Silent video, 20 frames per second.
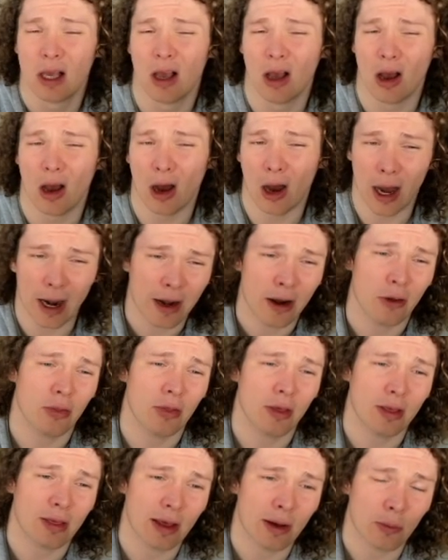I don't
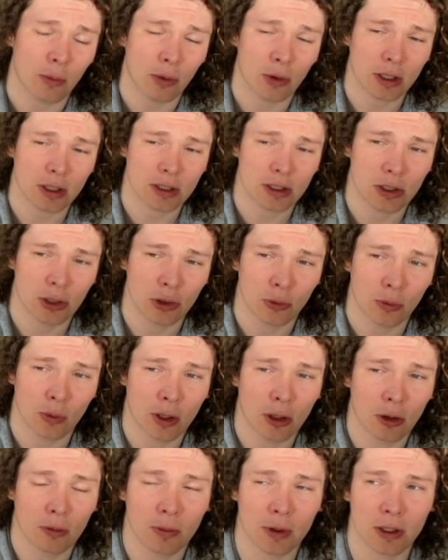think that works too
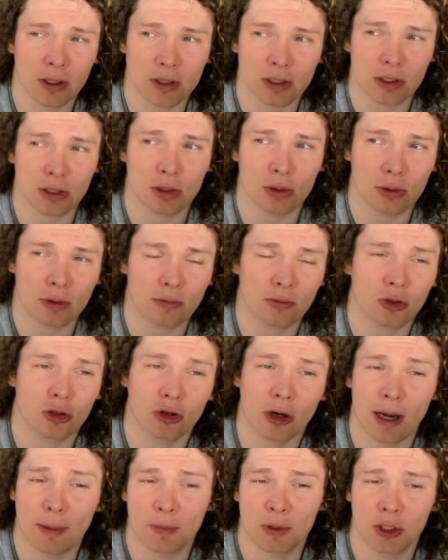well because it sort of
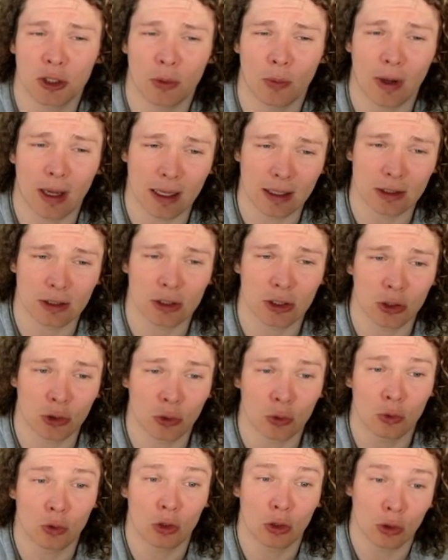traps you
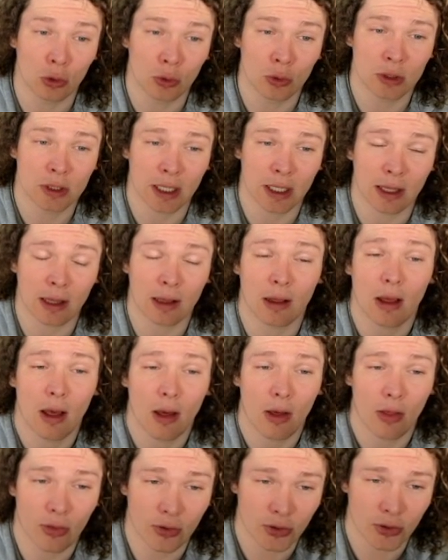into using
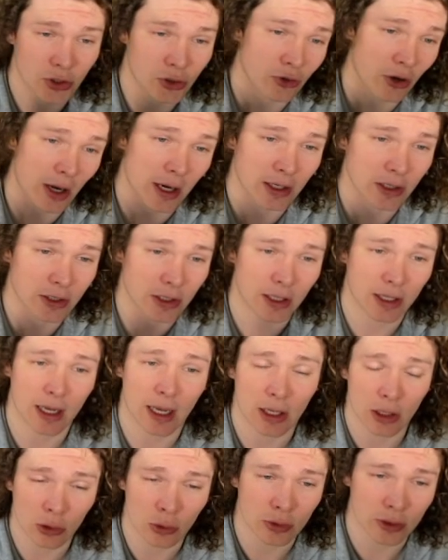the strategy
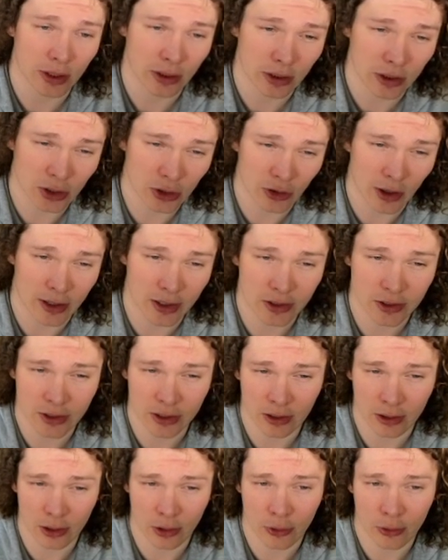and using the strategy
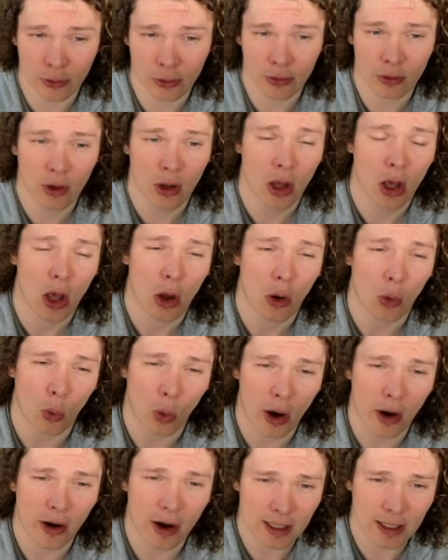alone.
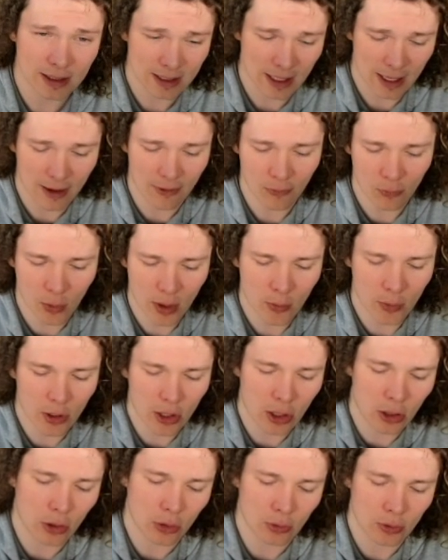Whereas if we were to
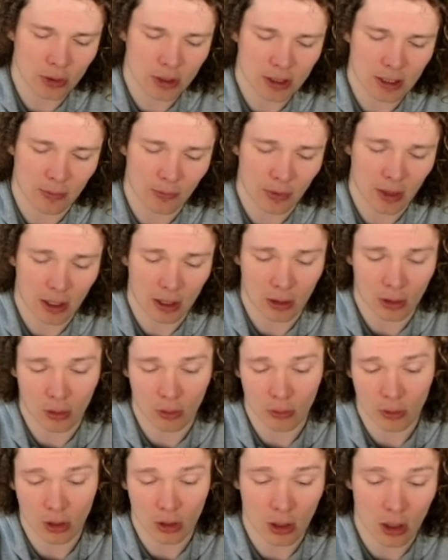use something
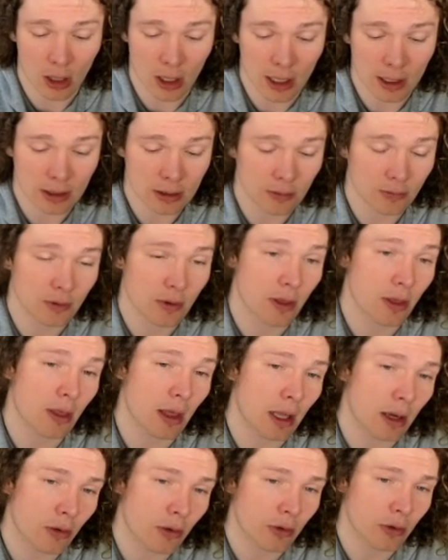along the lines of
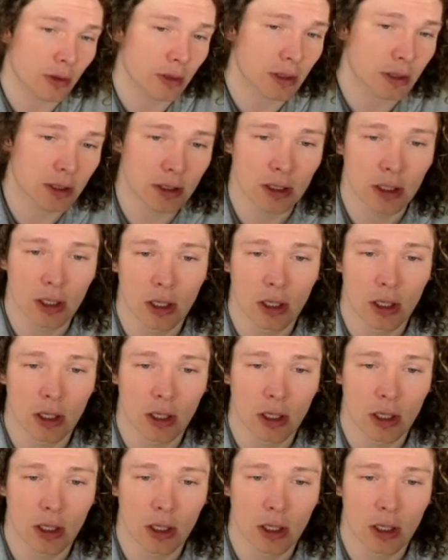Thundurus,